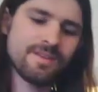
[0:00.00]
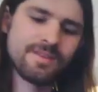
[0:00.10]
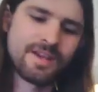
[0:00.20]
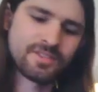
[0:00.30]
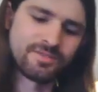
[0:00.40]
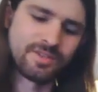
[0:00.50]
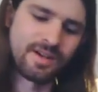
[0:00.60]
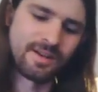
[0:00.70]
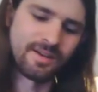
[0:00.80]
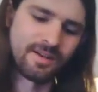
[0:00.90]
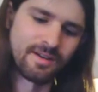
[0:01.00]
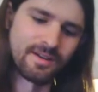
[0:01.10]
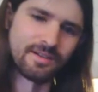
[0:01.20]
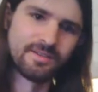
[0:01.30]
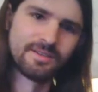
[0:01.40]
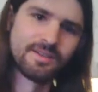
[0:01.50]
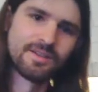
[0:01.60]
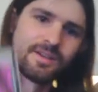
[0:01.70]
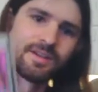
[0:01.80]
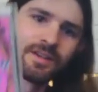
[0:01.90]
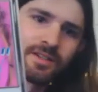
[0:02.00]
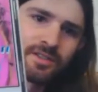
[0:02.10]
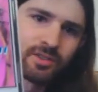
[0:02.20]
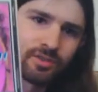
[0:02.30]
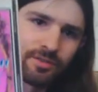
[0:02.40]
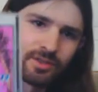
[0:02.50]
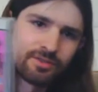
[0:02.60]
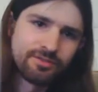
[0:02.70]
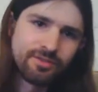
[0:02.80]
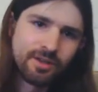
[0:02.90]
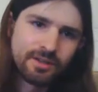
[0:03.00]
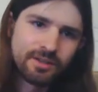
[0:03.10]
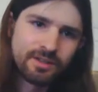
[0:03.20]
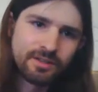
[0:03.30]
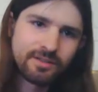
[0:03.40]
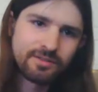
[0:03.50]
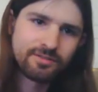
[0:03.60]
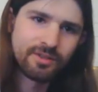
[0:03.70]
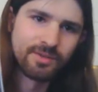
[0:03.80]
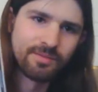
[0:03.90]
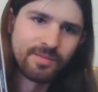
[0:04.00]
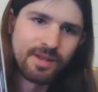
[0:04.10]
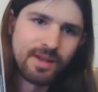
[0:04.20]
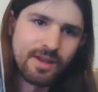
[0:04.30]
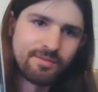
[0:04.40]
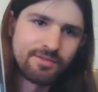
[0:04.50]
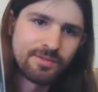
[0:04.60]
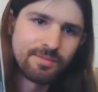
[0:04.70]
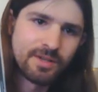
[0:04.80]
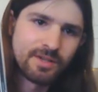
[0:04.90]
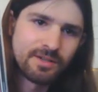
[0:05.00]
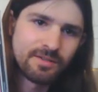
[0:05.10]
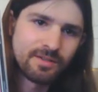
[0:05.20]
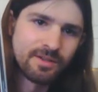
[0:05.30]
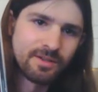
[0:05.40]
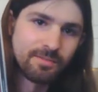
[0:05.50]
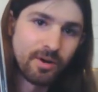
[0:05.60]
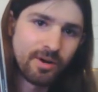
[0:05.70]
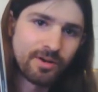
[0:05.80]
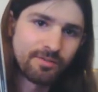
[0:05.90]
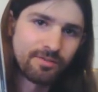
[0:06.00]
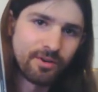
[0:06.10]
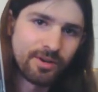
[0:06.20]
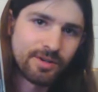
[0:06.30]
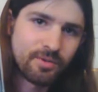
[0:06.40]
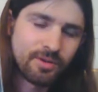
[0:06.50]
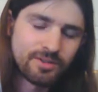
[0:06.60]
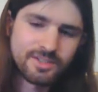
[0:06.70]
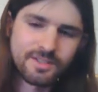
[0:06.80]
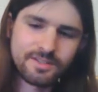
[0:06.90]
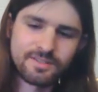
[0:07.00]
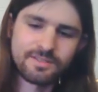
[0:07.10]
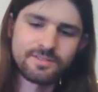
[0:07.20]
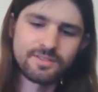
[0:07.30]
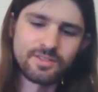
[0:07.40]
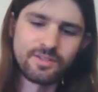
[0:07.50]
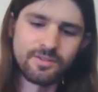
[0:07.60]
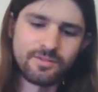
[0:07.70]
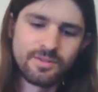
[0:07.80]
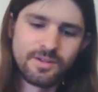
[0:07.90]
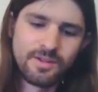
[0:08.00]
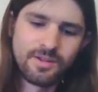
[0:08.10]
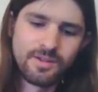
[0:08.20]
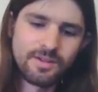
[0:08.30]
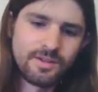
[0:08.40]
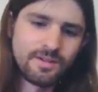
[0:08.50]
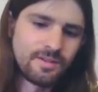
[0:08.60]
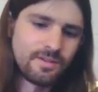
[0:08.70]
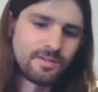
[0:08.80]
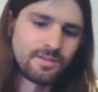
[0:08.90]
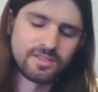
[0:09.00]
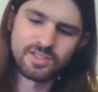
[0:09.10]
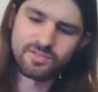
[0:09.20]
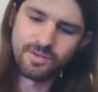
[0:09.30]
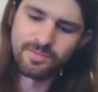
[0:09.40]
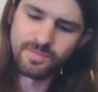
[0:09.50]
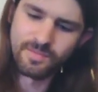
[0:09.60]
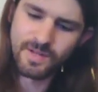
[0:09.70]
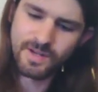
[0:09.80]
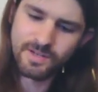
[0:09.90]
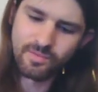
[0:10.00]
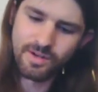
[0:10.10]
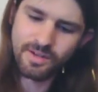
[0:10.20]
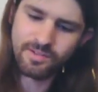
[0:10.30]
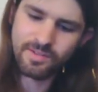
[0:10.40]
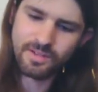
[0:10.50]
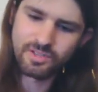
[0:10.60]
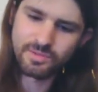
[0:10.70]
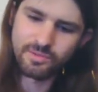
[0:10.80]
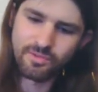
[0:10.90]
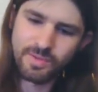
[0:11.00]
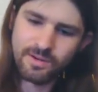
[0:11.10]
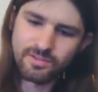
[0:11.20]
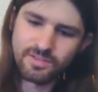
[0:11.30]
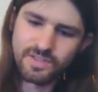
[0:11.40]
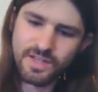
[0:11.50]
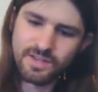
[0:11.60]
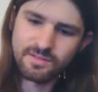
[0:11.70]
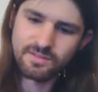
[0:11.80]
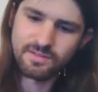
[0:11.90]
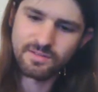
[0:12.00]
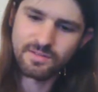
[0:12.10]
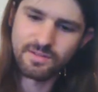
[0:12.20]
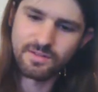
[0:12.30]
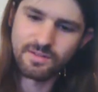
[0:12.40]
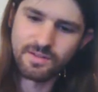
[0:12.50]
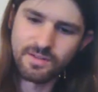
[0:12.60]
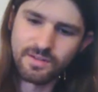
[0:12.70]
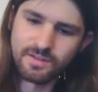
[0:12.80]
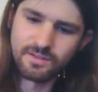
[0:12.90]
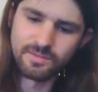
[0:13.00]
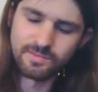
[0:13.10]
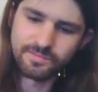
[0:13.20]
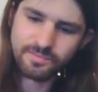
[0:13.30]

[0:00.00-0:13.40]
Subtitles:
Next, we've got Centrifugal Funk from MVP, the Mark Varney project. So, this is from '91, I think, just before Powers of 10. And